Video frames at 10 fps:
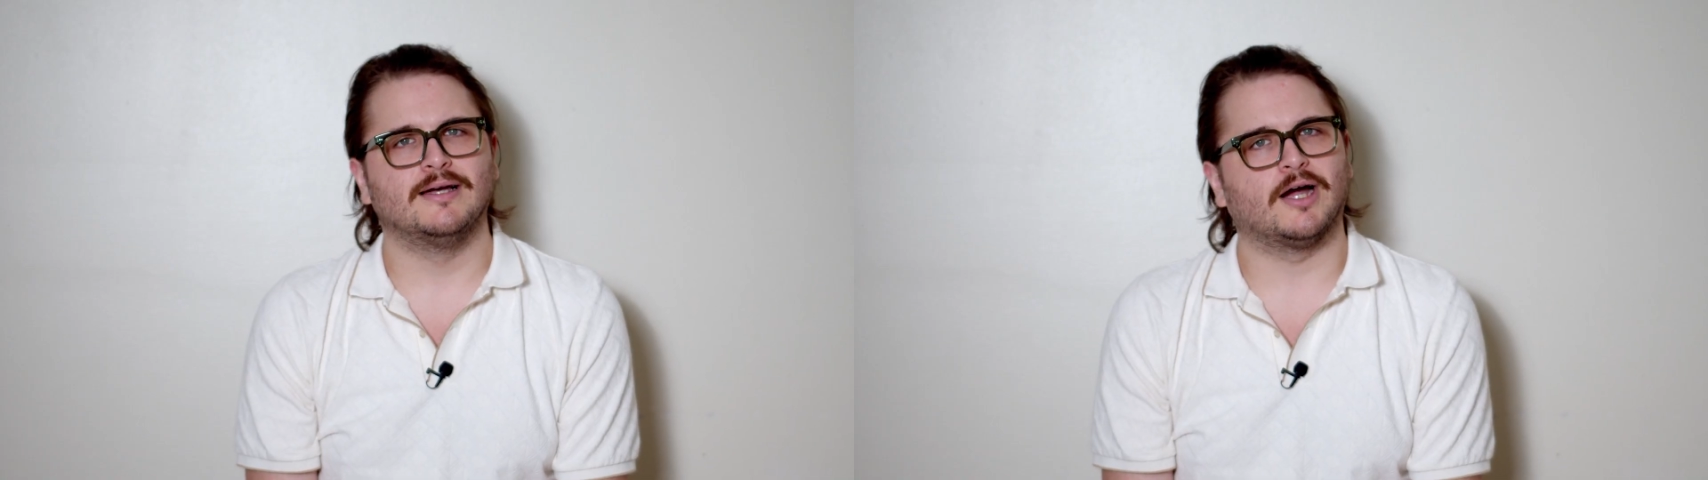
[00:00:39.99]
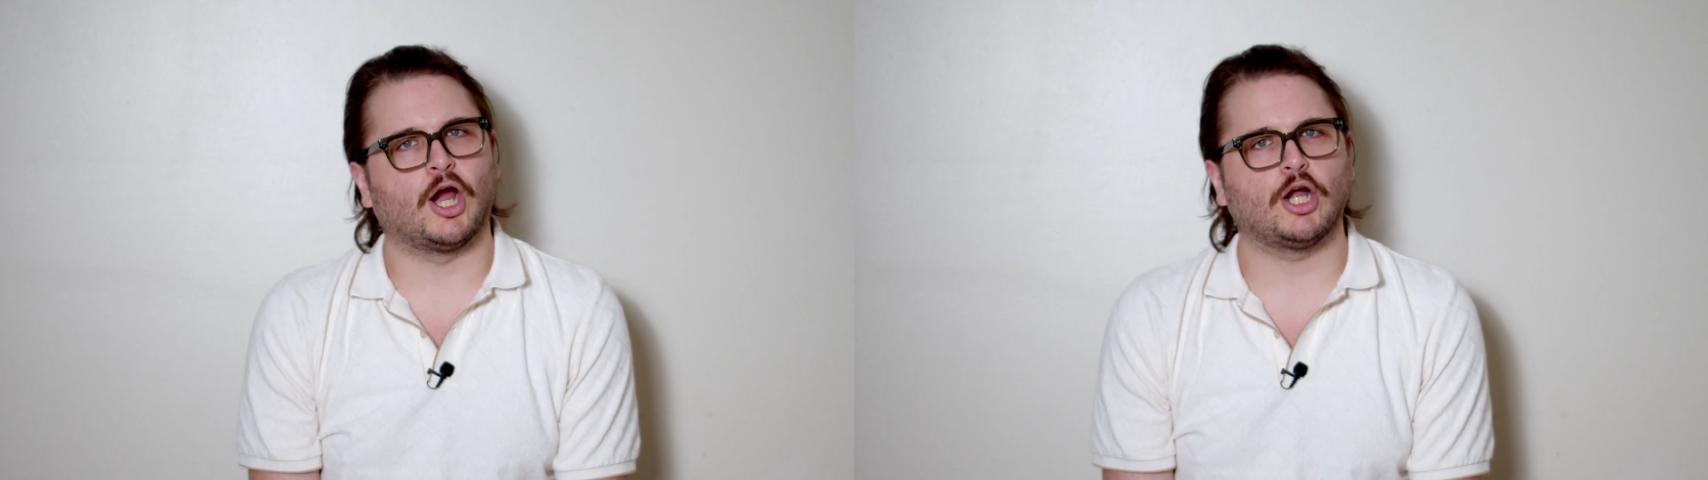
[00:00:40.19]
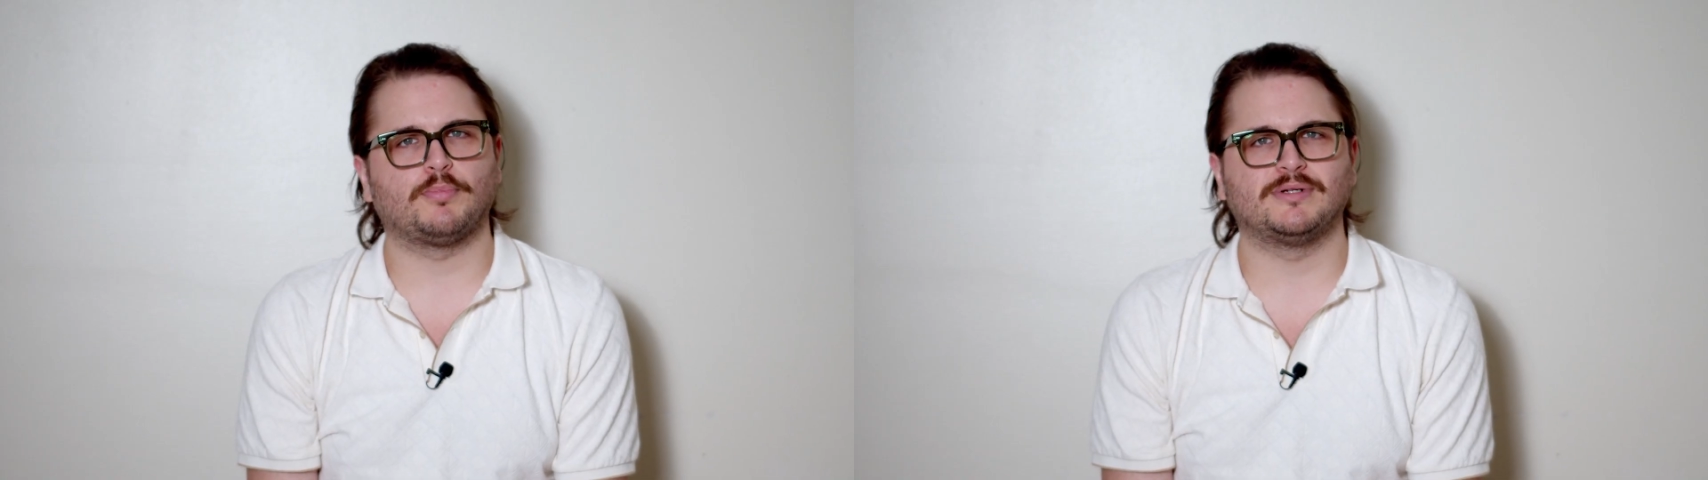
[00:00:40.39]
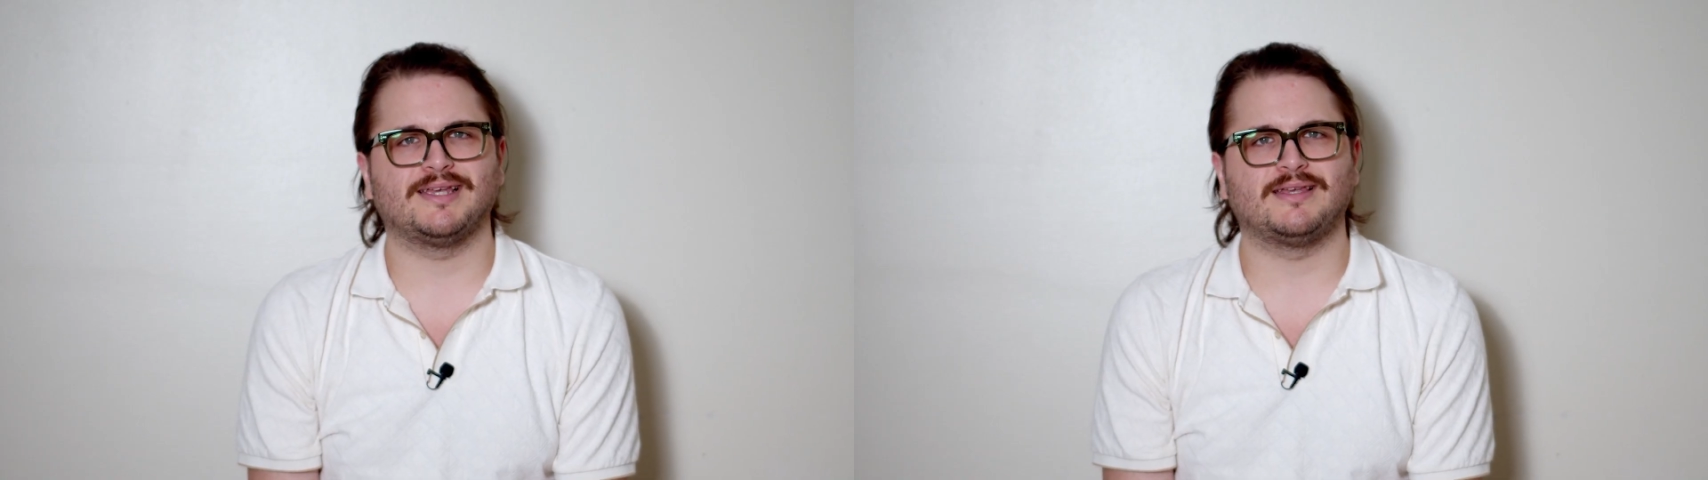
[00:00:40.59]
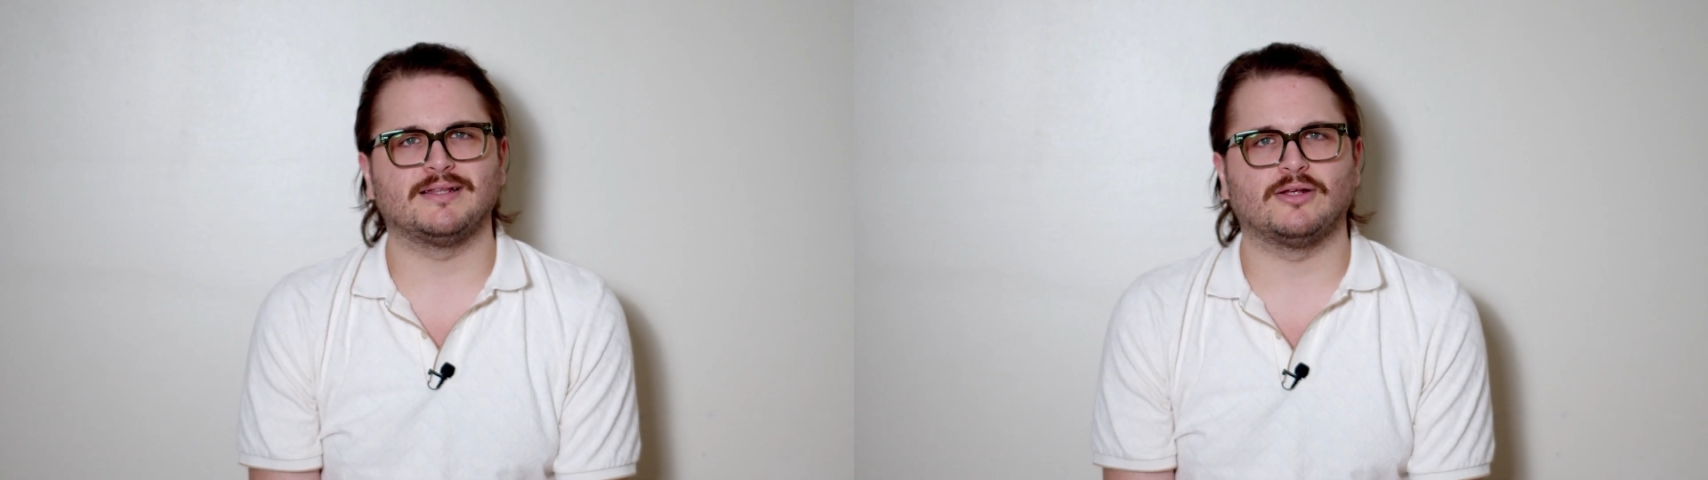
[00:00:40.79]
aren't
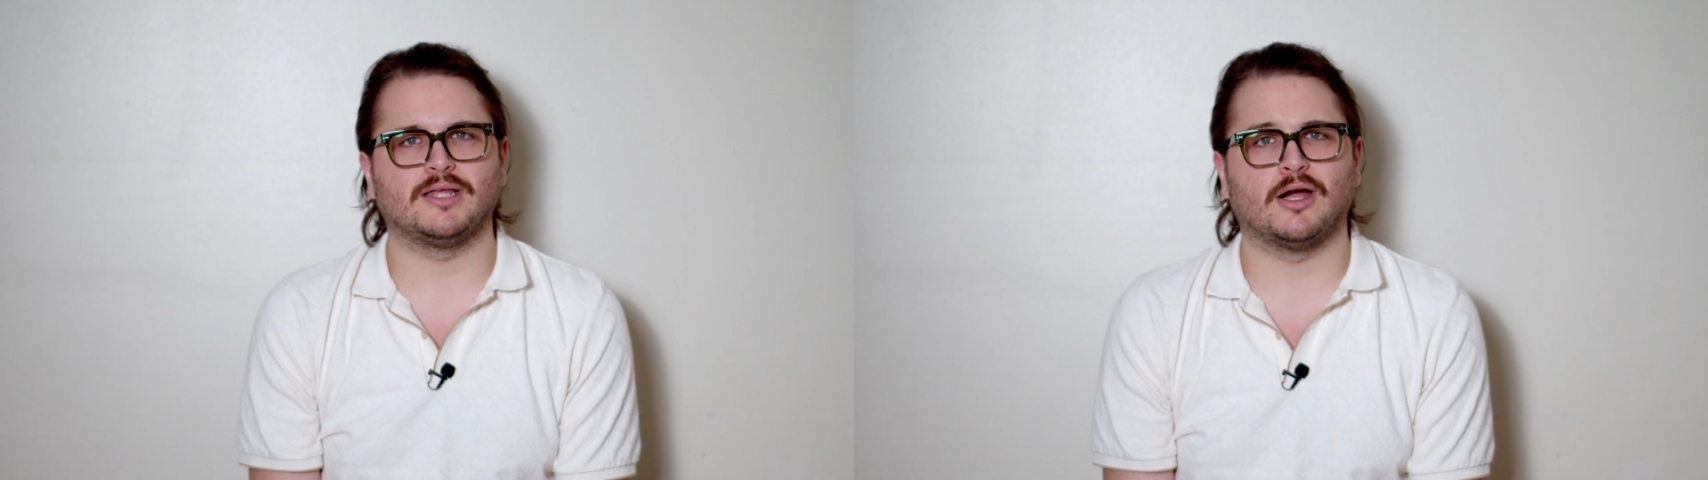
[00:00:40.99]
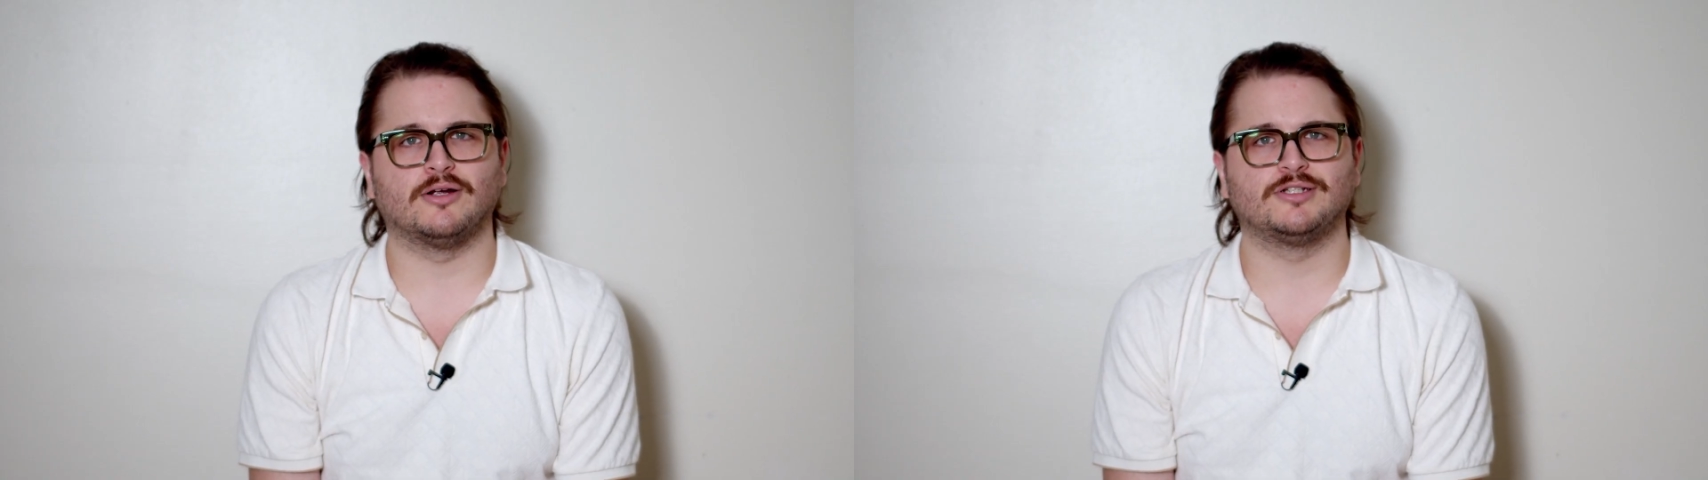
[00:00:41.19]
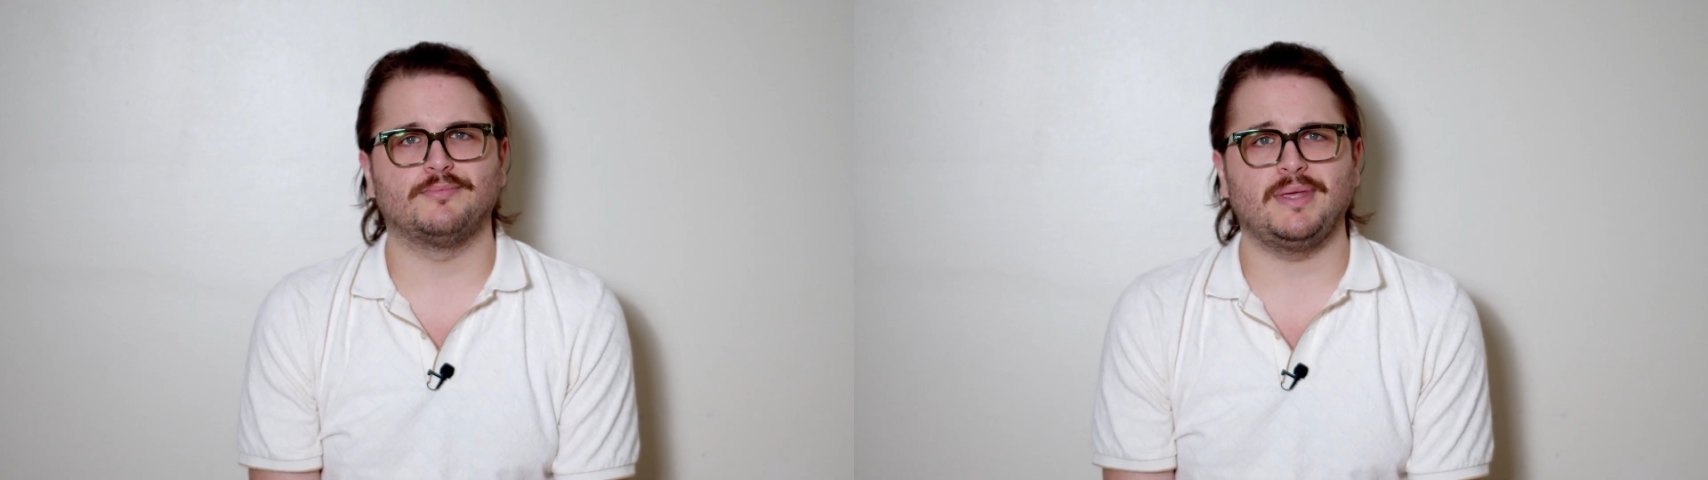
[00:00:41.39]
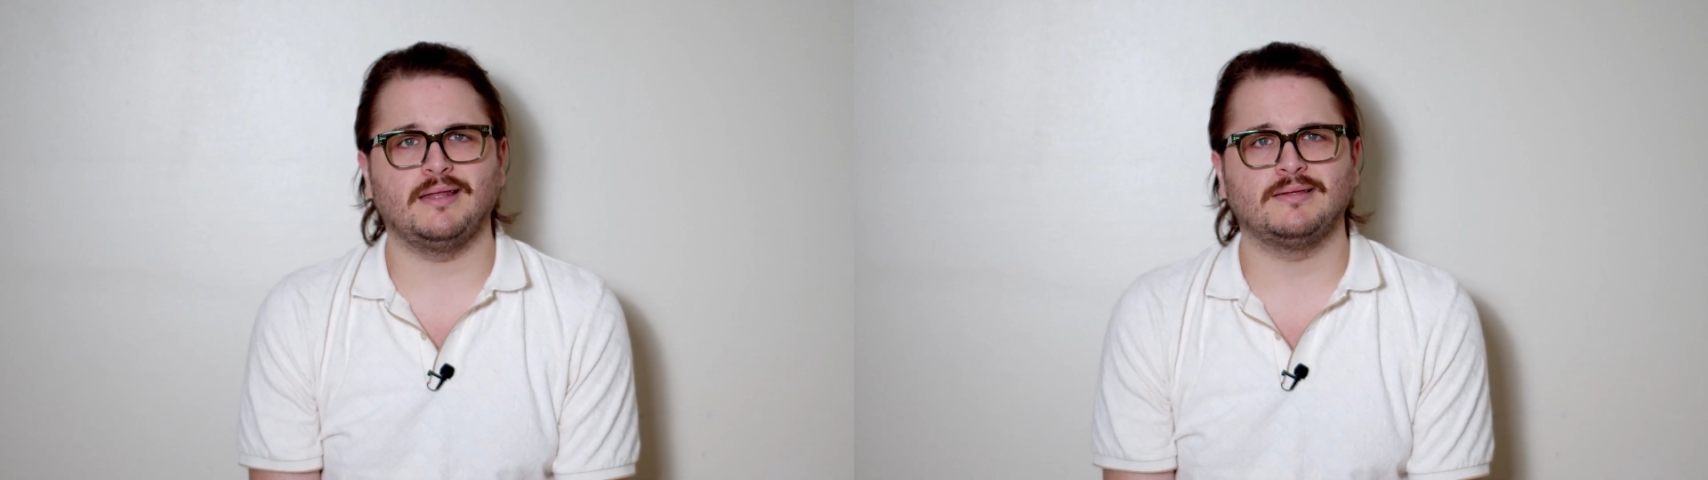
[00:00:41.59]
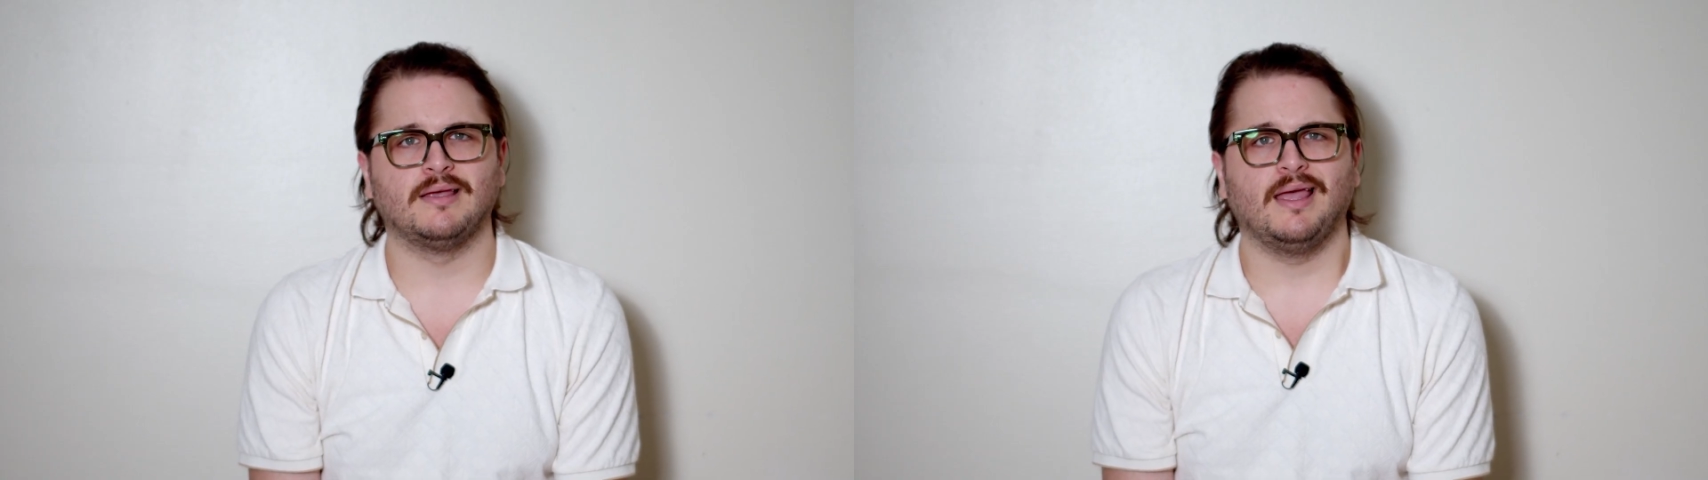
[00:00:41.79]
particularly hard to meet,